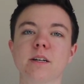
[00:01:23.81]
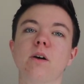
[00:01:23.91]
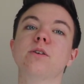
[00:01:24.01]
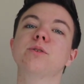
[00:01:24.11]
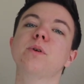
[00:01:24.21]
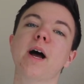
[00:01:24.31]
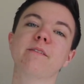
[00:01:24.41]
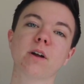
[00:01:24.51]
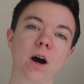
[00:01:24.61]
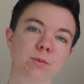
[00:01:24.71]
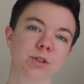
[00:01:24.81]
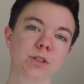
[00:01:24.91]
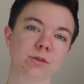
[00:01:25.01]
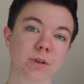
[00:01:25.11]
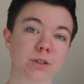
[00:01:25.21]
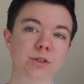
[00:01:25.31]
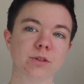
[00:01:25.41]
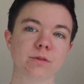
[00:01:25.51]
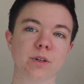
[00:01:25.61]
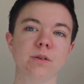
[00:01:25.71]
It also will have an option to
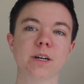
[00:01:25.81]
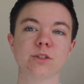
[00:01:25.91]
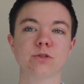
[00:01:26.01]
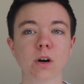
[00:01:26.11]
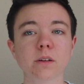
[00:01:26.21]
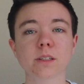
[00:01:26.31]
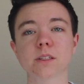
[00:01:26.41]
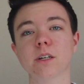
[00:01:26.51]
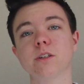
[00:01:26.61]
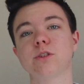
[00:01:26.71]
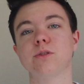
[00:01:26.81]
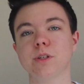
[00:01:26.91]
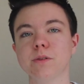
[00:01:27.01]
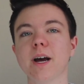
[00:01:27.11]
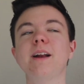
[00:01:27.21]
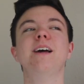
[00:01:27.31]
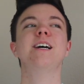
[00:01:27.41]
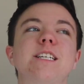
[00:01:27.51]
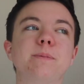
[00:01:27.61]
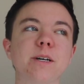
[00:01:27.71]
register to vote. I strongly encourage you do that,
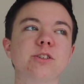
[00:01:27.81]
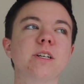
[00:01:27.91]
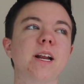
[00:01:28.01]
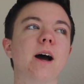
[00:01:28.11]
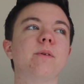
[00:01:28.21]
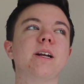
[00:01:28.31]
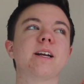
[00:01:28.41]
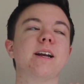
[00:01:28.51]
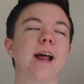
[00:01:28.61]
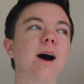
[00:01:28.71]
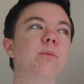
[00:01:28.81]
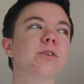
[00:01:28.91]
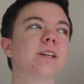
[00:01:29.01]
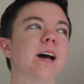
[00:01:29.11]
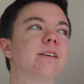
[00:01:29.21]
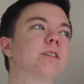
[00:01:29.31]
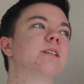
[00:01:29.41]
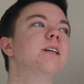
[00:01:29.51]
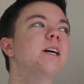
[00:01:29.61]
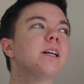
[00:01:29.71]
especially now. We need it now more than
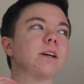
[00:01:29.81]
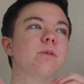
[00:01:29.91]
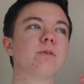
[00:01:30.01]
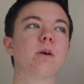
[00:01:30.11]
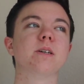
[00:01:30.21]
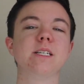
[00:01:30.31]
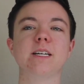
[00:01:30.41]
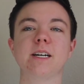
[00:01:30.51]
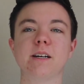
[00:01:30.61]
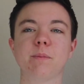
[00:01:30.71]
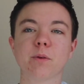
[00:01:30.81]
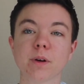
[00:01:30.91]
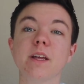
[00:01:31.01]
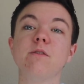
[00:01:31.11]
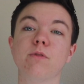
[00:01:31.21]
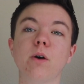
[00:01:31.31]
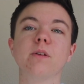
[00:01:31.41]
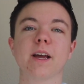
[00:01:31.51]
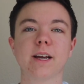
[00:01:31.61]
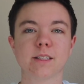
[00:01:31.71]
ever. Like, we've always needed it, but really
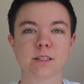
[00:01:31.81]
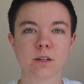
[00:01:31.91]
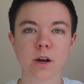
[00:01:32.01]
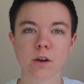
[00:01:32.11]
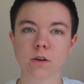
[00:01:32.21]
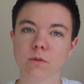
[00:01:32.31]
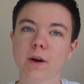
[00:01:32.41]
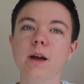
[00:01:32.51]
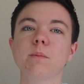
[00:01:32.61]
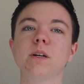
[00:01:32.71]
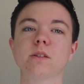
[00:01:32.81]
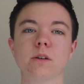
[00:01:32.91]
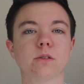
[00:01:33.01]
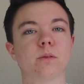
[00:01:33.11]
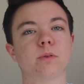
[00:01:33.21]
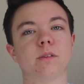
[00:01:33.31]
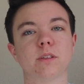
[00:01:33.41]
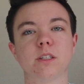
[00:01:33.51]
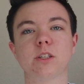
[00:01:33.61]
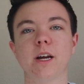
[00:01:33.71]
vote. Like, it's your right, but it's also a
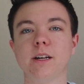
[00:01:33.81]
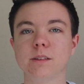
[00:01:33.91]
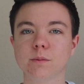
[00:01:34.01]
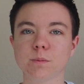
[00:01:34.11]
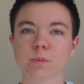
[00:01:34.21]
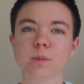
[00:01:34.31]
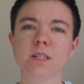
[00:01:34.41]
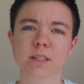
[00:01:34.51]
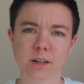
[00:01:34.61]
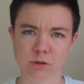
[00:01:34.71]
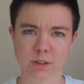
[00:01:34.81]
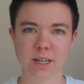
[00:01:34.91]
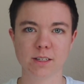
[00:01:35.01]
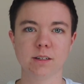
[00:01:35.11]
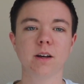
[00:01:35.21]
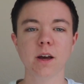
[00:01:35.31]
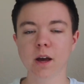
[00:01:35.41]
privilege, and please exercise it.